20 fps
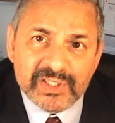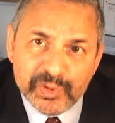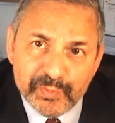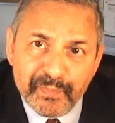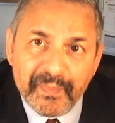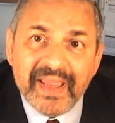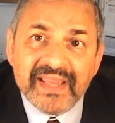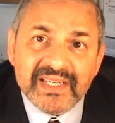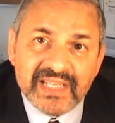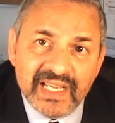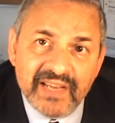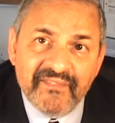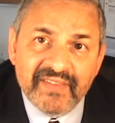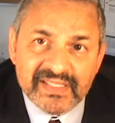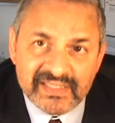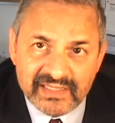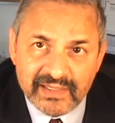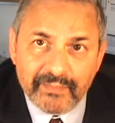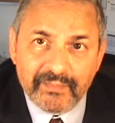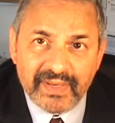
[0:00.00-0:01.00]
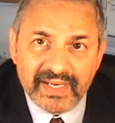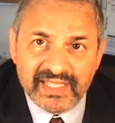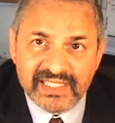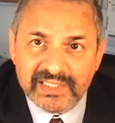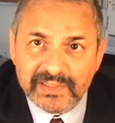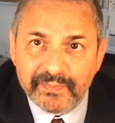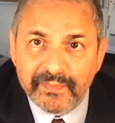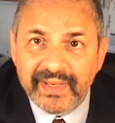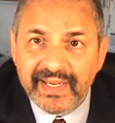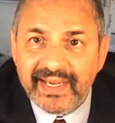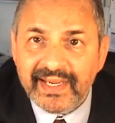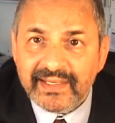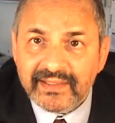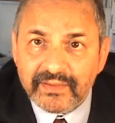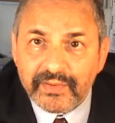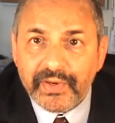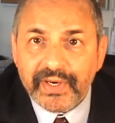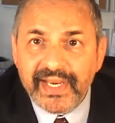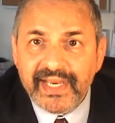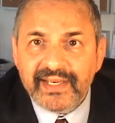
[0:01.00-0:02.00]
especially when somebody is being
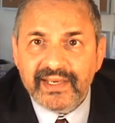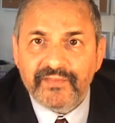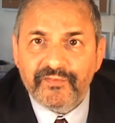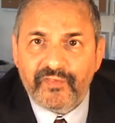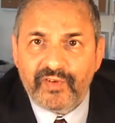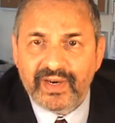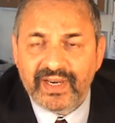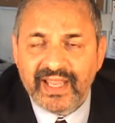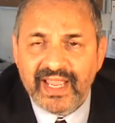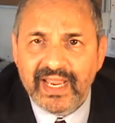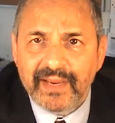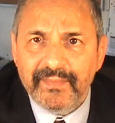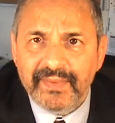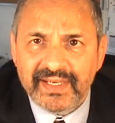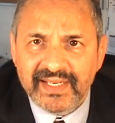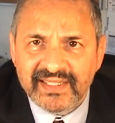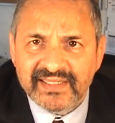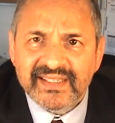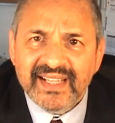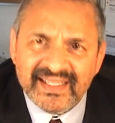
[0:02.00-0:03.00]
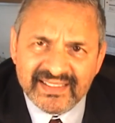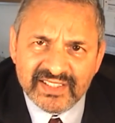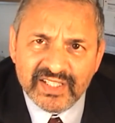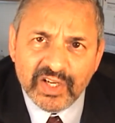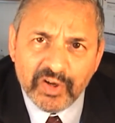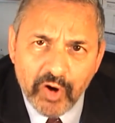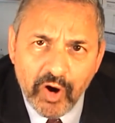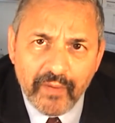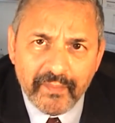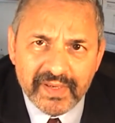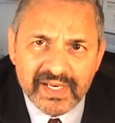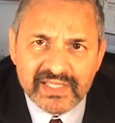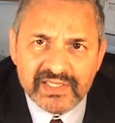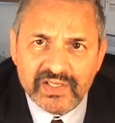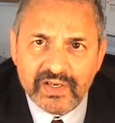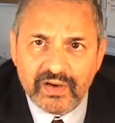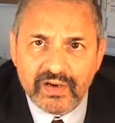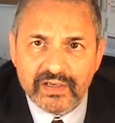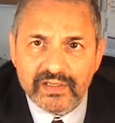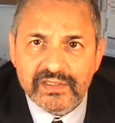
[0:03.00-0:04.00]
treated for diabetes, that's the
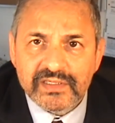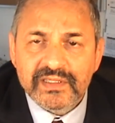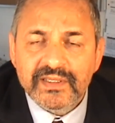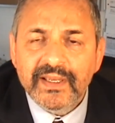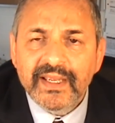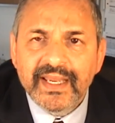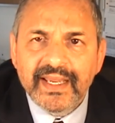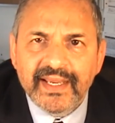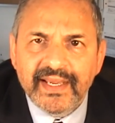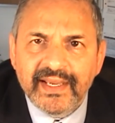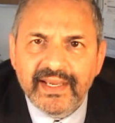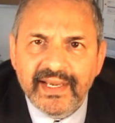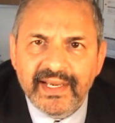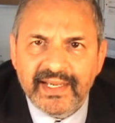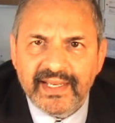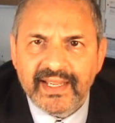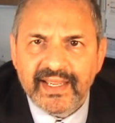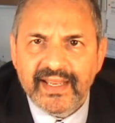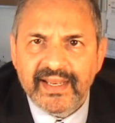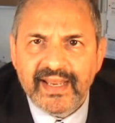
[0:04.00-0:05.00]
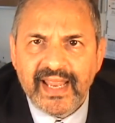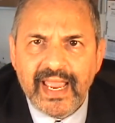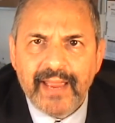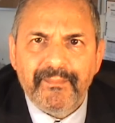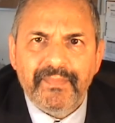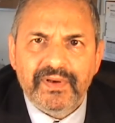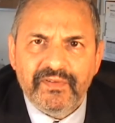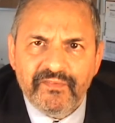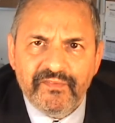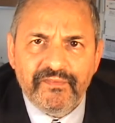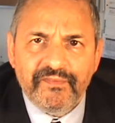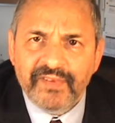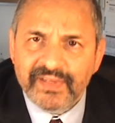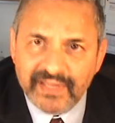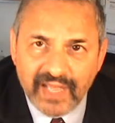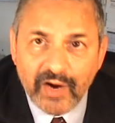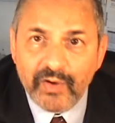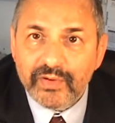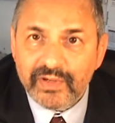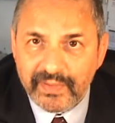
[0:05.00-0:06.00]
commonest cause. It can happen
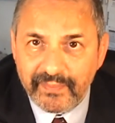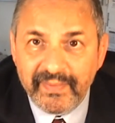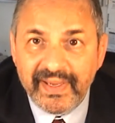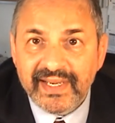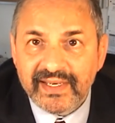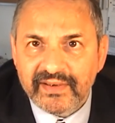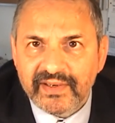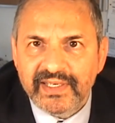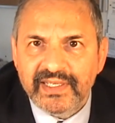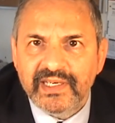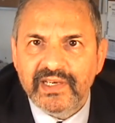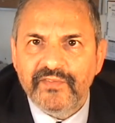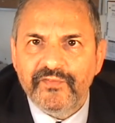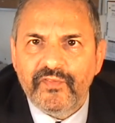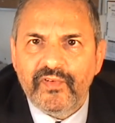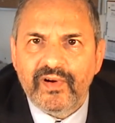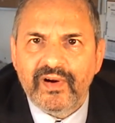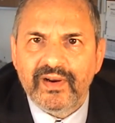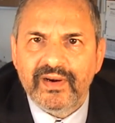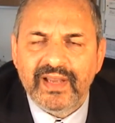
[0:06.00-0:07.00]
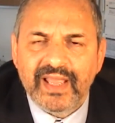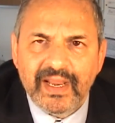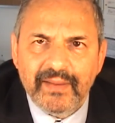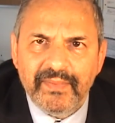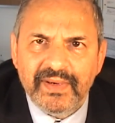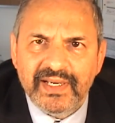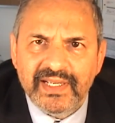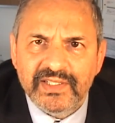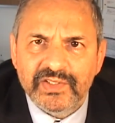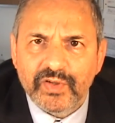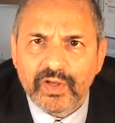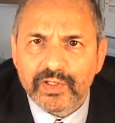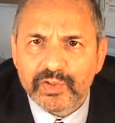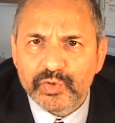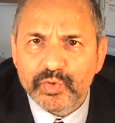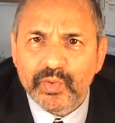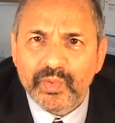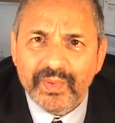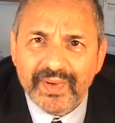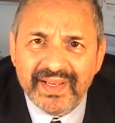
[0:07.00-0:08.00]
without being treated for diabetes
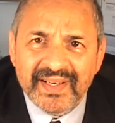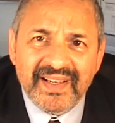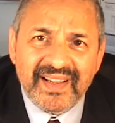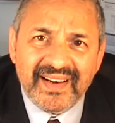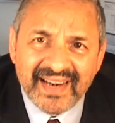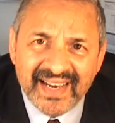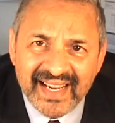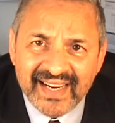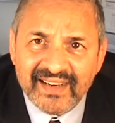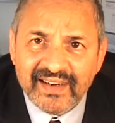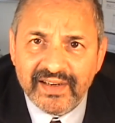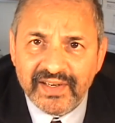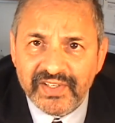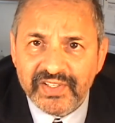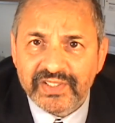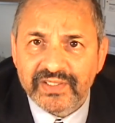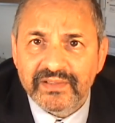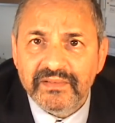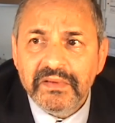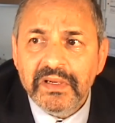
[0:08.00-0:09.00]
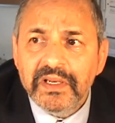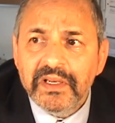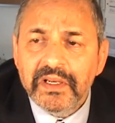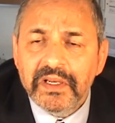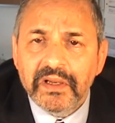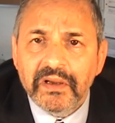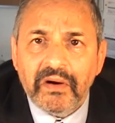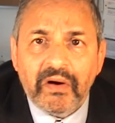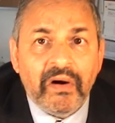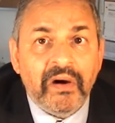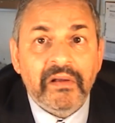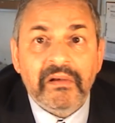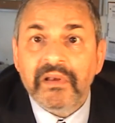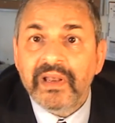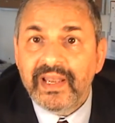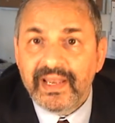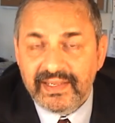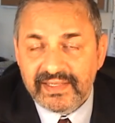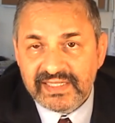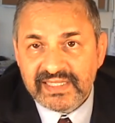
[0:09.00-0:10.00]
also in a rare condition, or
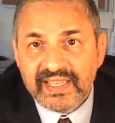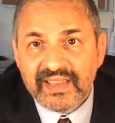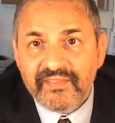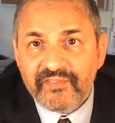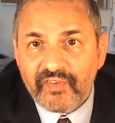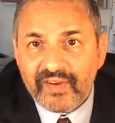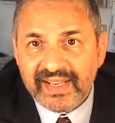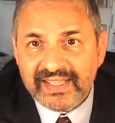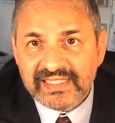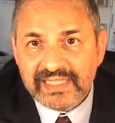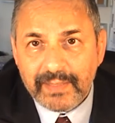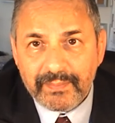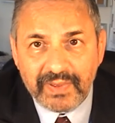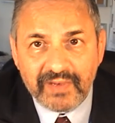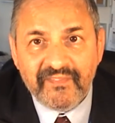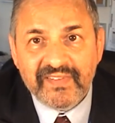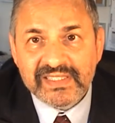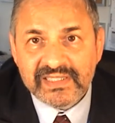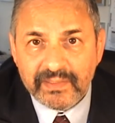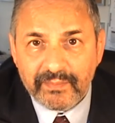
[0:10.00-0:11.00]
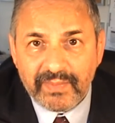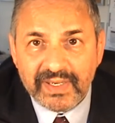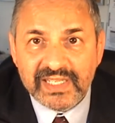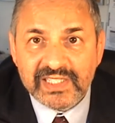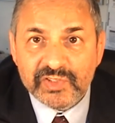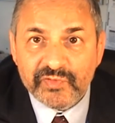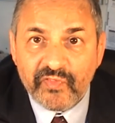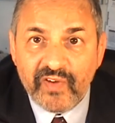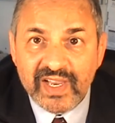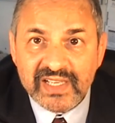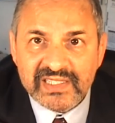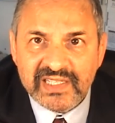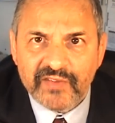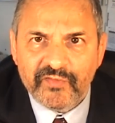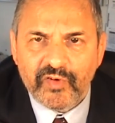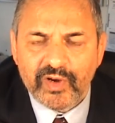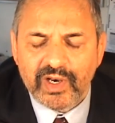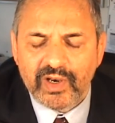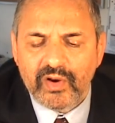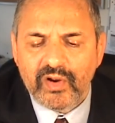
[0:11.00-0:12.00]
say for example when somebody is
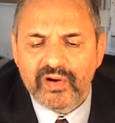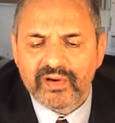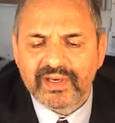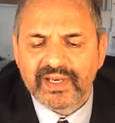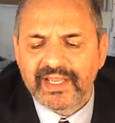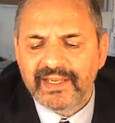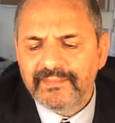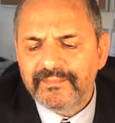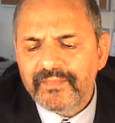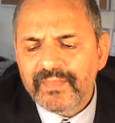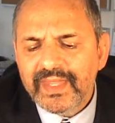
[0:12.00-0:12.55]
fasting for a long time.